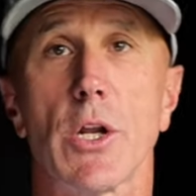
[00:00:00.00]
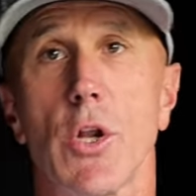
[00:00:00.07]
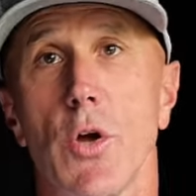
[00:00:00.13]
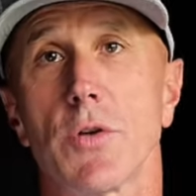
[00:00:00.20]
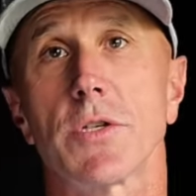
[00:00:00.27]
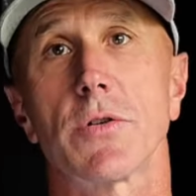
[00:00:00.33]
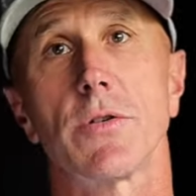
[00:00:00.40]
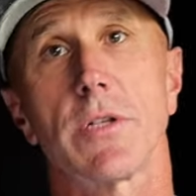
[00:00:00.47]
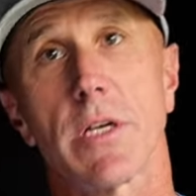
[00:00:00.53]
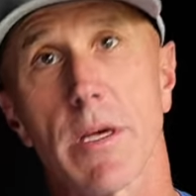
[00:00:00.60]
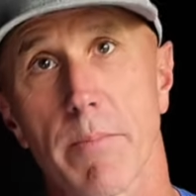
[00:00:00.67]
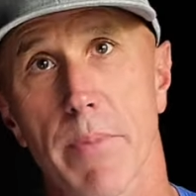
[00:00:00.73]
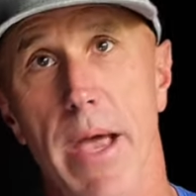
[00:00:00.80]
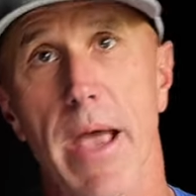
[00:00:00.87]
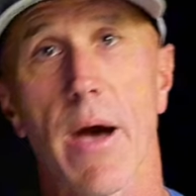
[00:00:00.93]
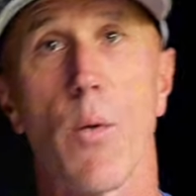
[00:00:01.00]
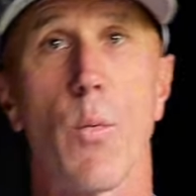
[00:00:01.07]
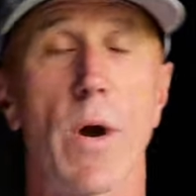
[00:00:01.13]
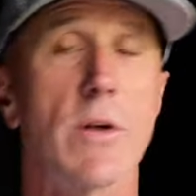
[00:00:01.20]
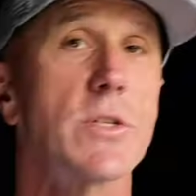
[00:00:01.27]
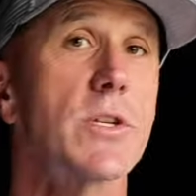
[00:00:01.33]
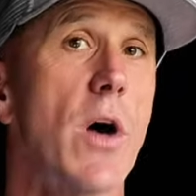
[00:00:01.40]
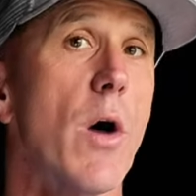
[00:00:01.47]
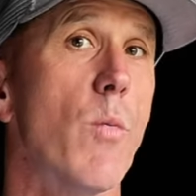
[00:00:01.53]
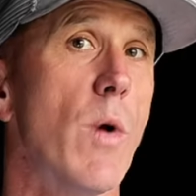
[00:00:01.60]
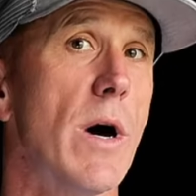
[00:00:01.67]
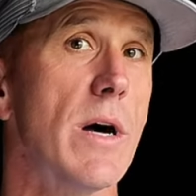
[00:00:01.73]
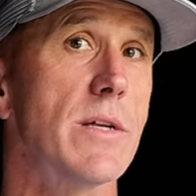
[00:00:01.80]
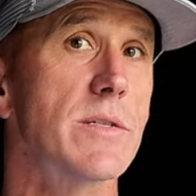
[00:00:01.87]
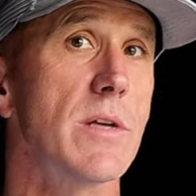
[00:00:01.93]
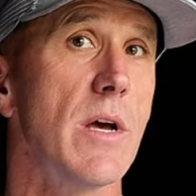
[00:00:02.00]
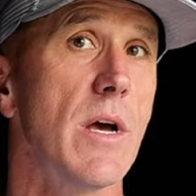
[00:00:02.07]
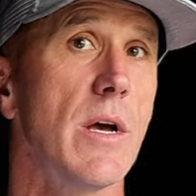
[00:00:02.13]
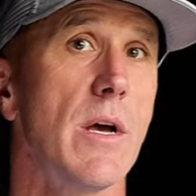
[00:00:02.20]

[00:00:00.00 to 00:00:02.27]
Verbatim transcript: closer to Gibeah, where Saul was.